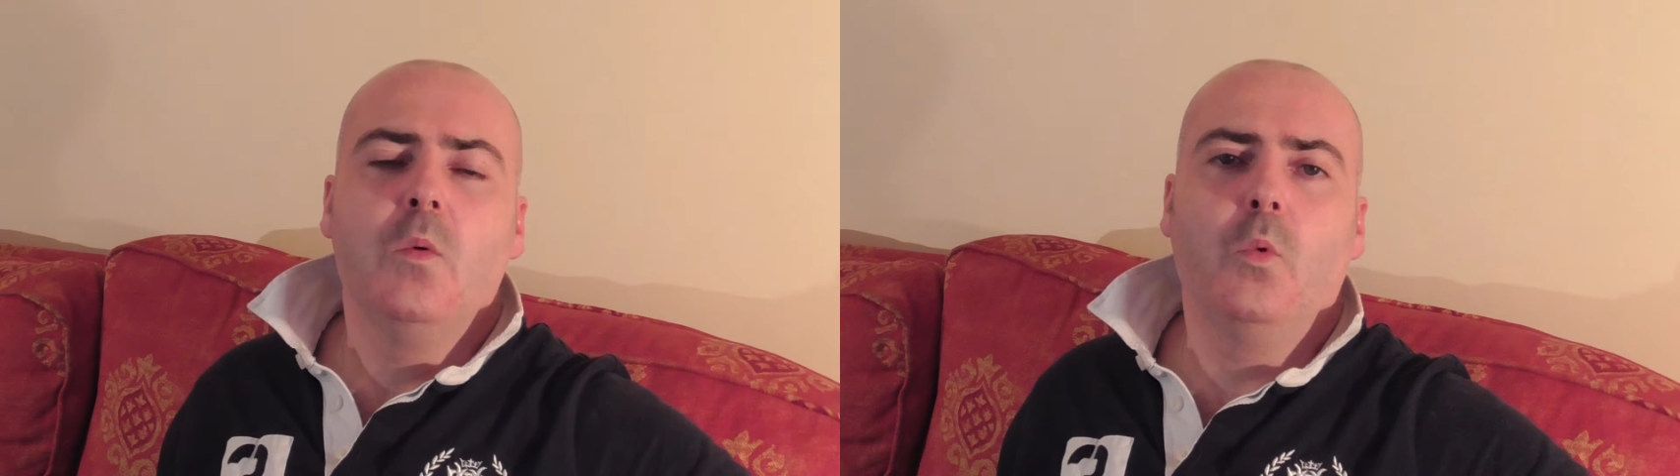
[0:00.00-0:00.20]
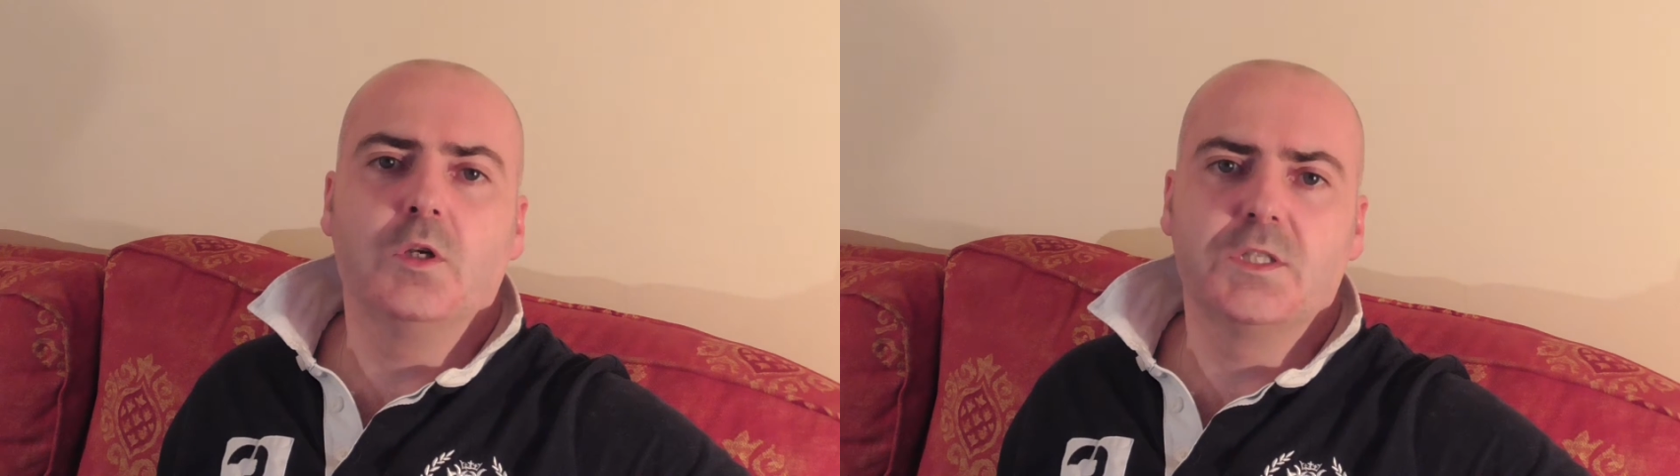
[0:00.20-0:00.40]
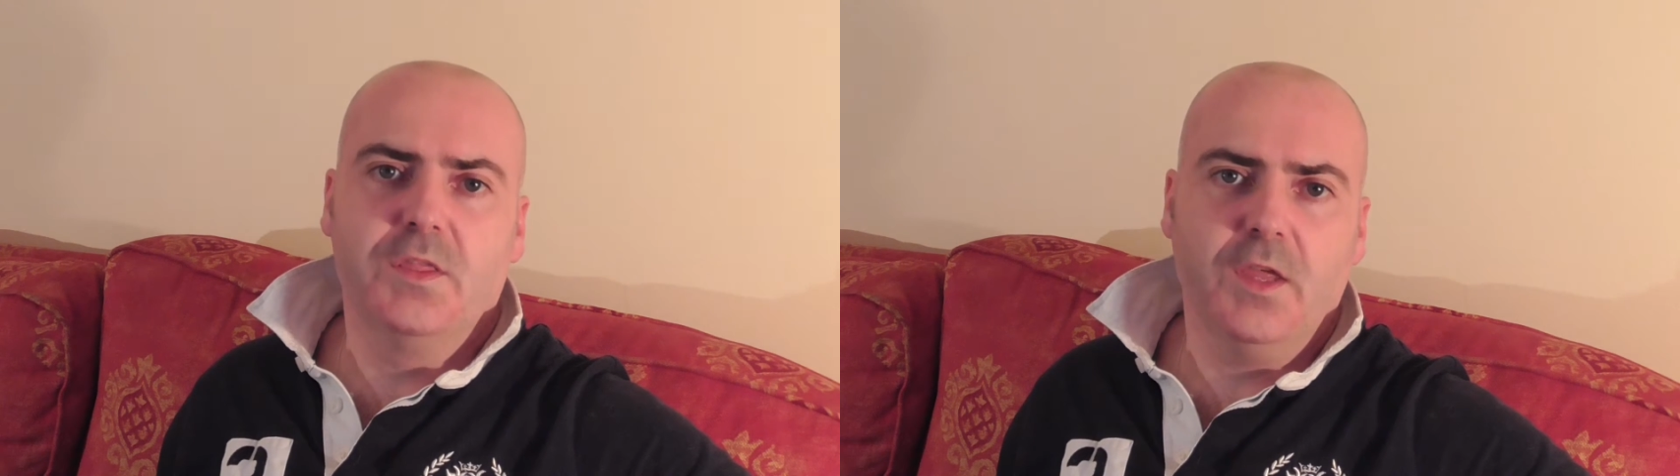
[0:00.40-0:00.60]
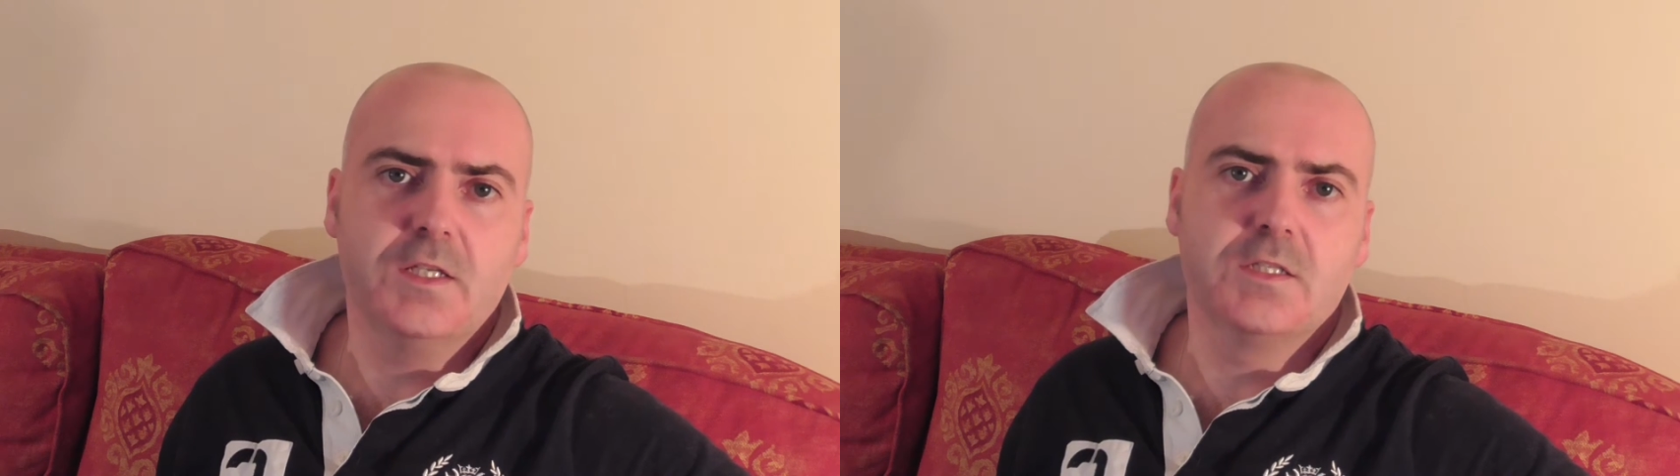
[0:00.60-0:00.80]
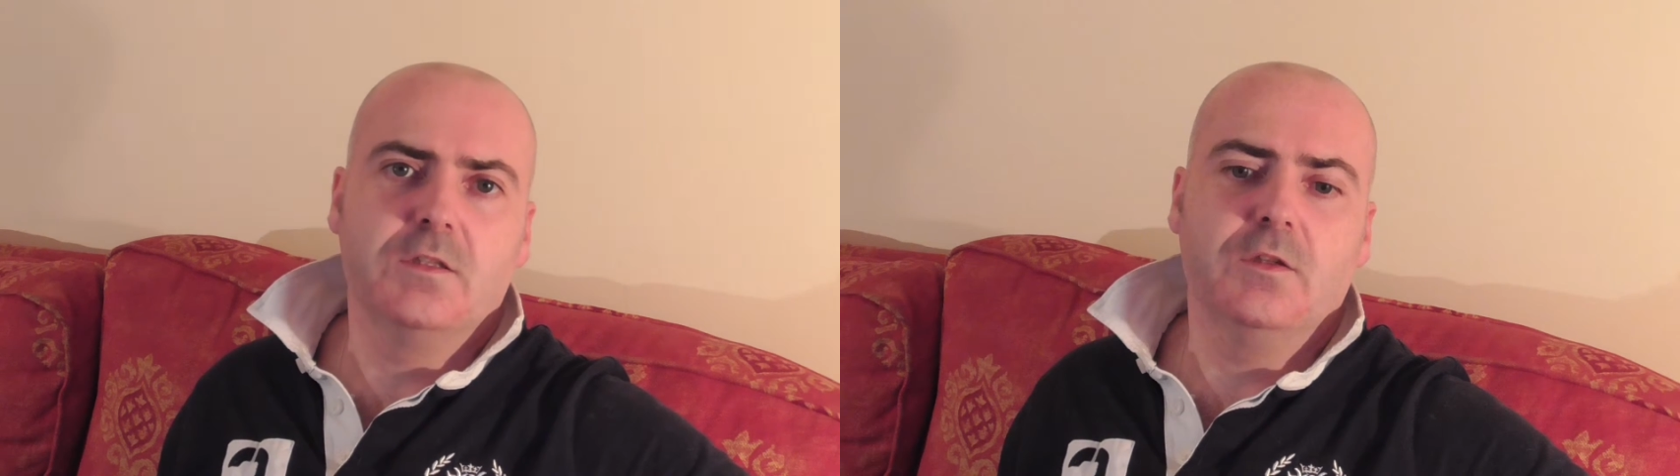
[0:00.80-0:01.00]
Was
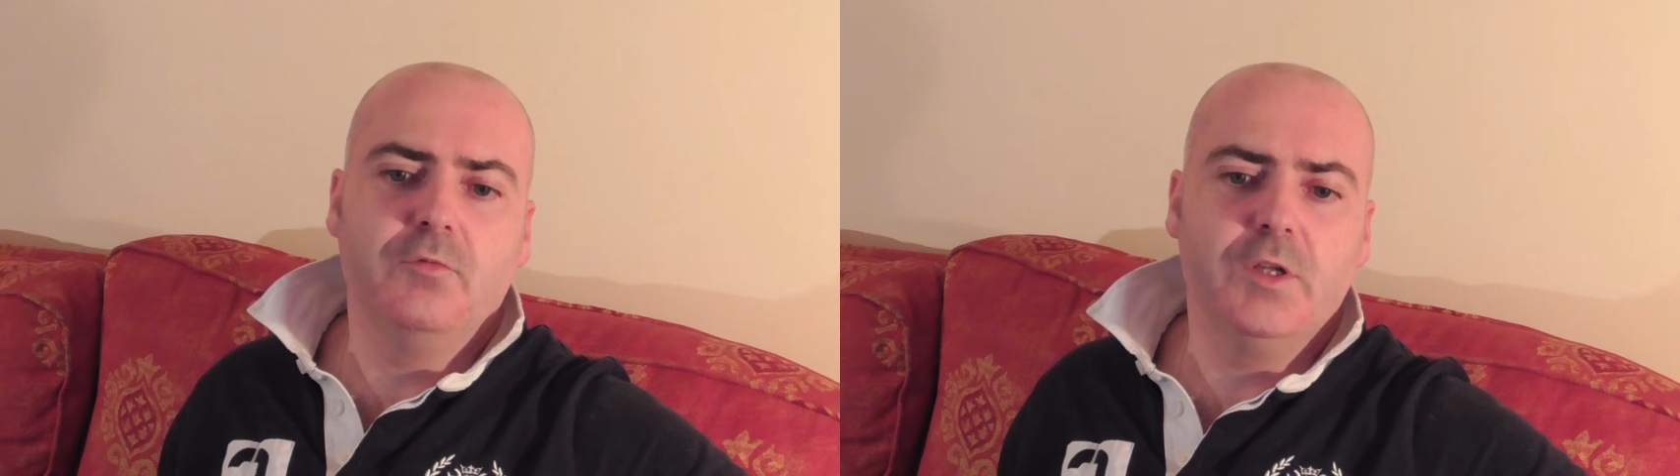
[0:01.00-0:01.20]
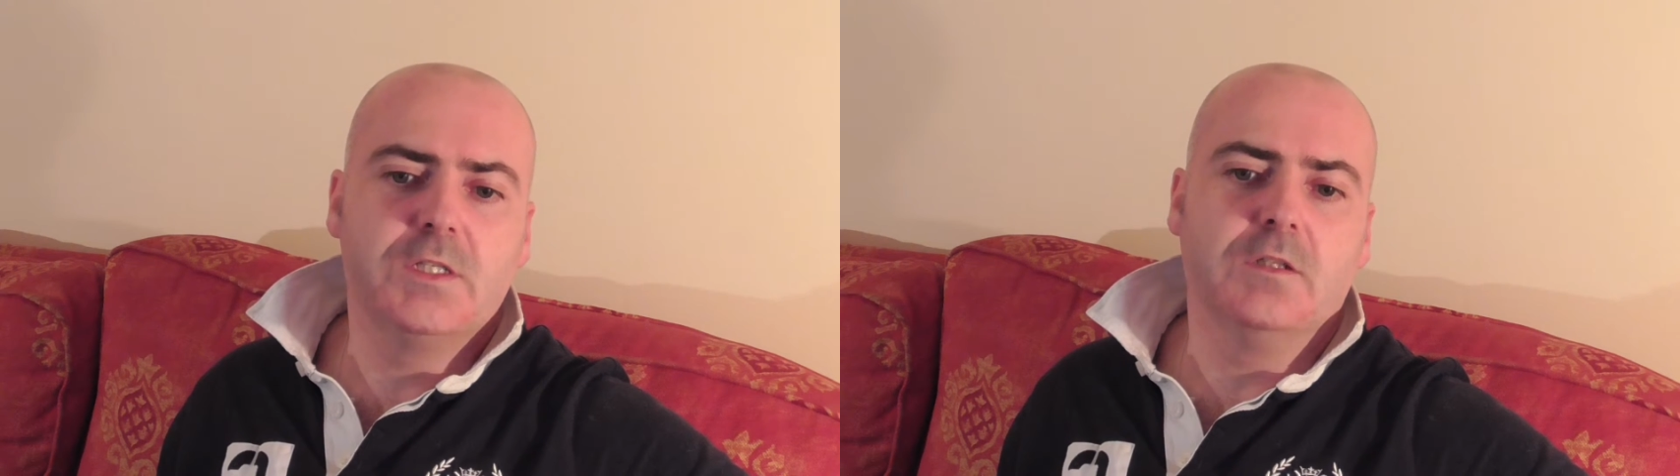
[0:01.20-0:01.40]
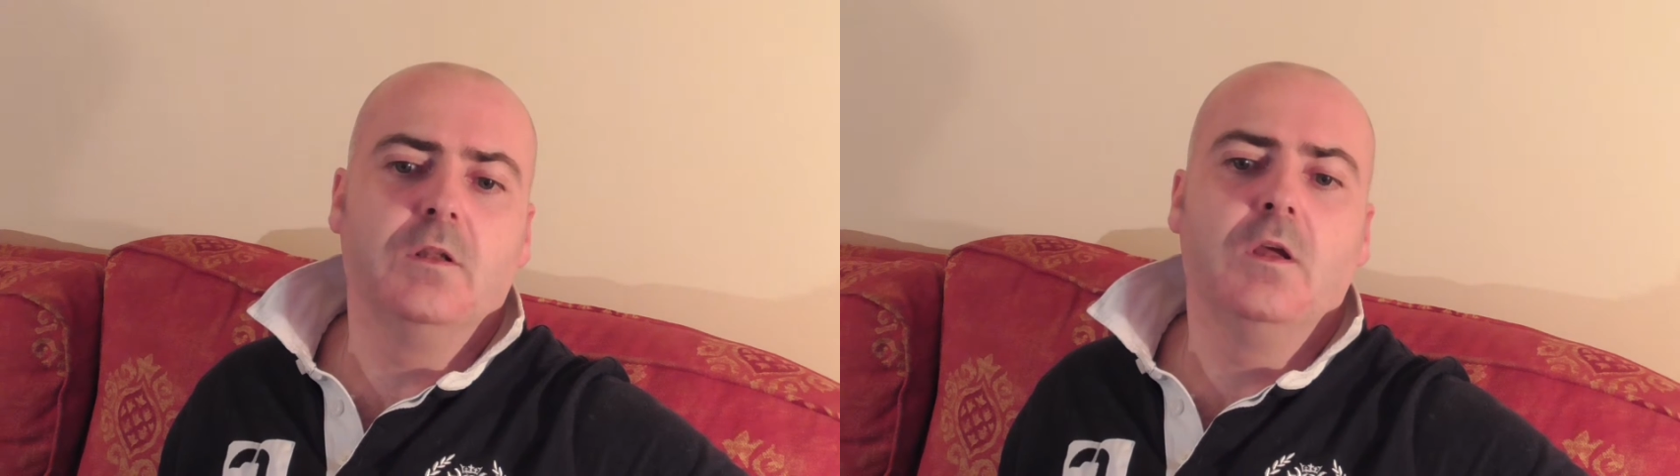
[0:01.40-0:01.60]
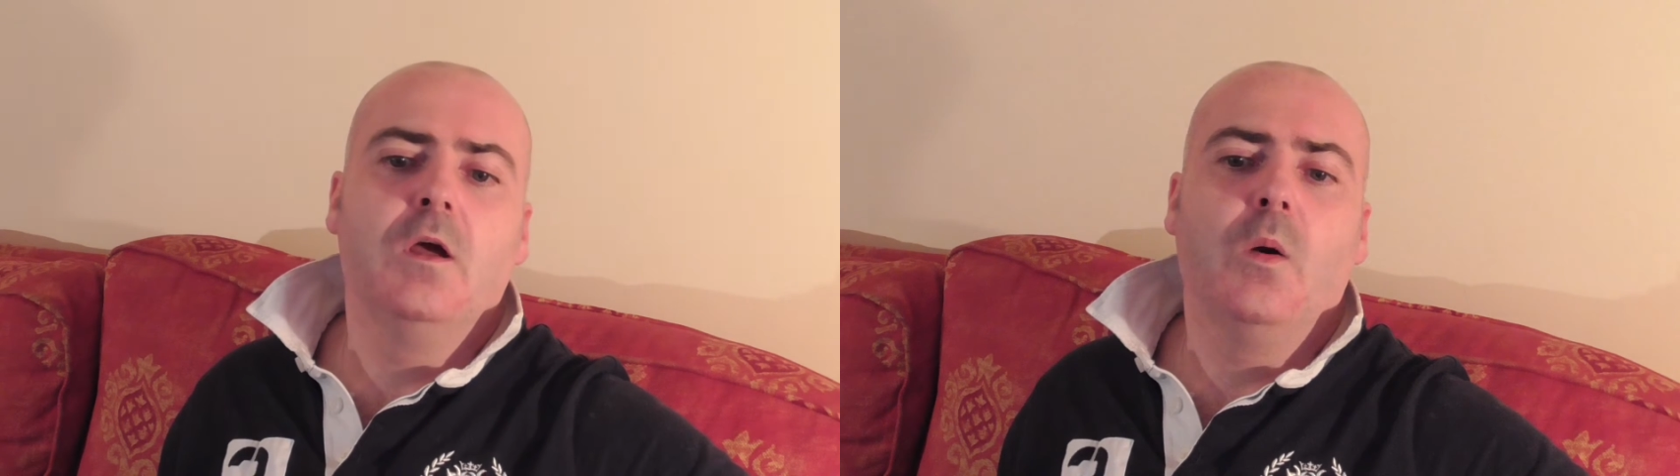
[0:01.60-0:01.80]
this the reason